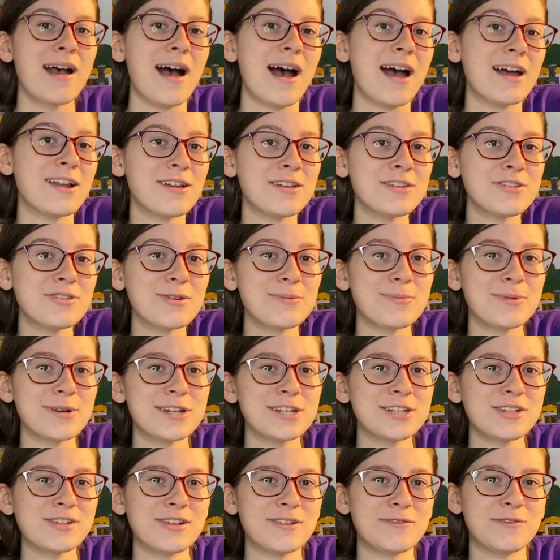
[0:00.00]
I'd also
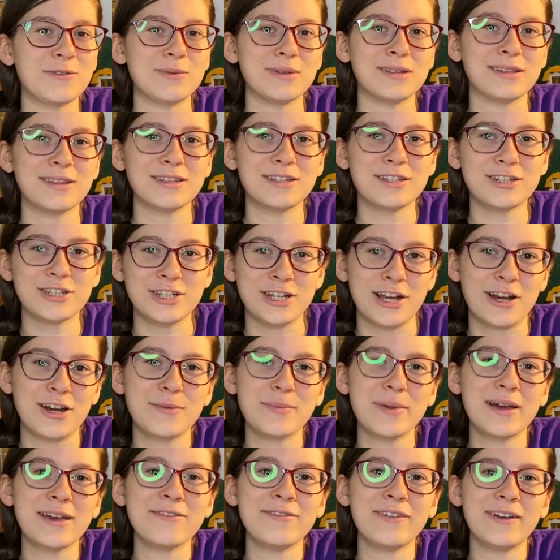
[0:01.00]
appreciate if you would share
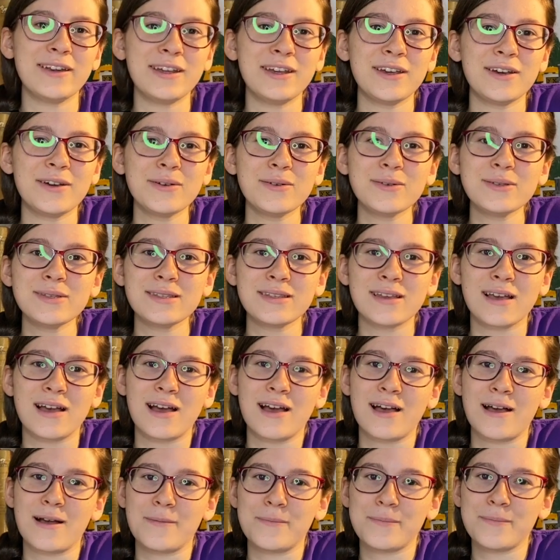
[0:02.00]
my videos.
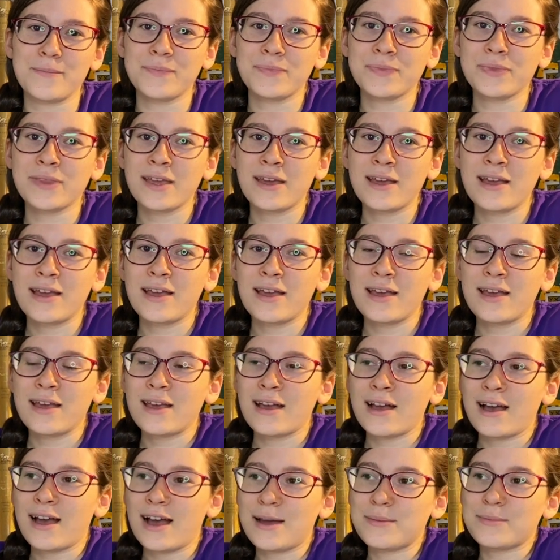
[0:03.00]

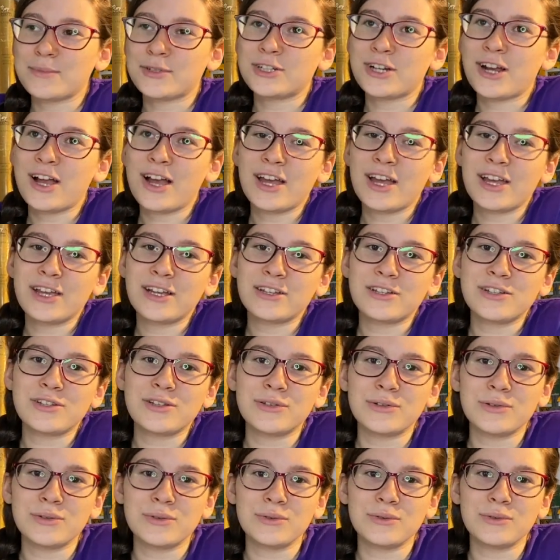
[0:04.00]
I'm trying
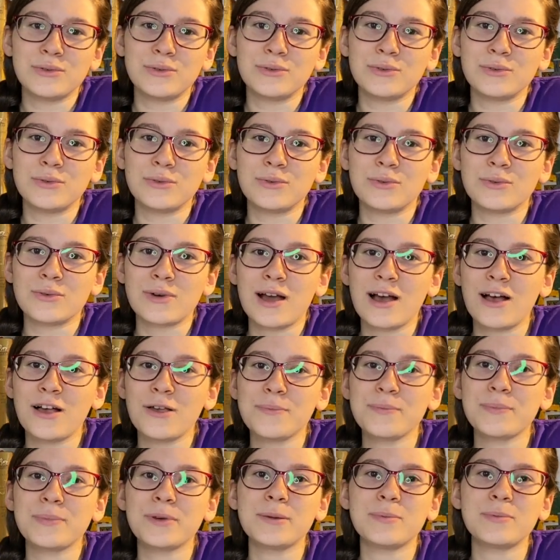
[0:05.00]
to
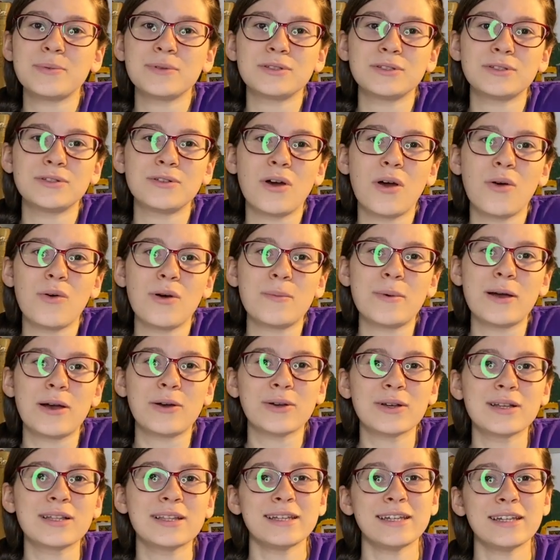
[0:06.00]
help people to know
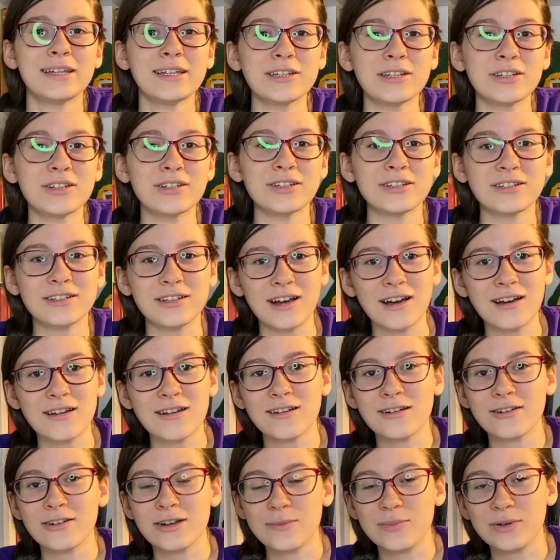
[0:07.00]
about clean, good,
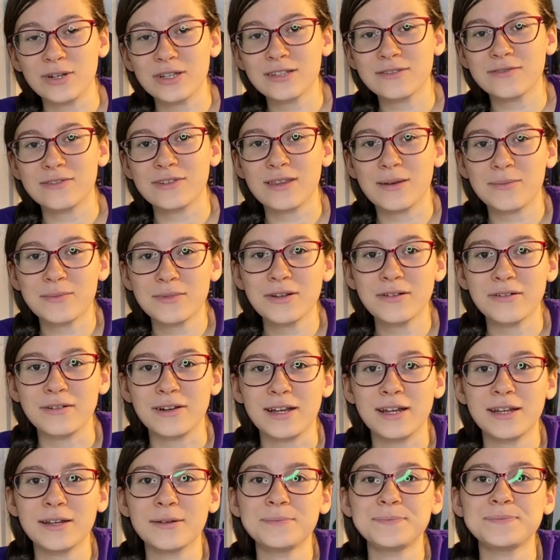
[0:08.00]
God-honoring books for them to
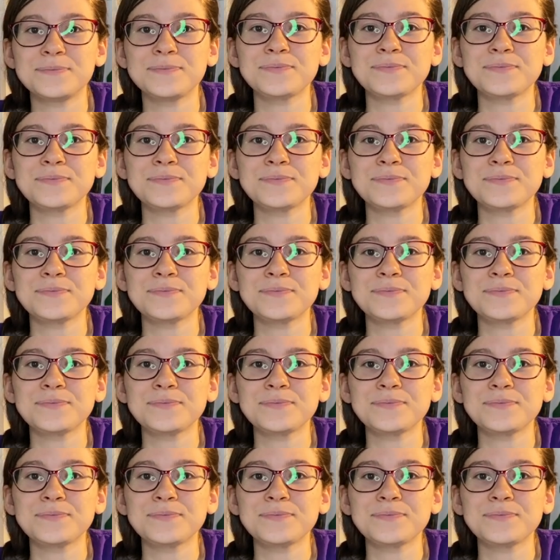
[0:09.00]
read.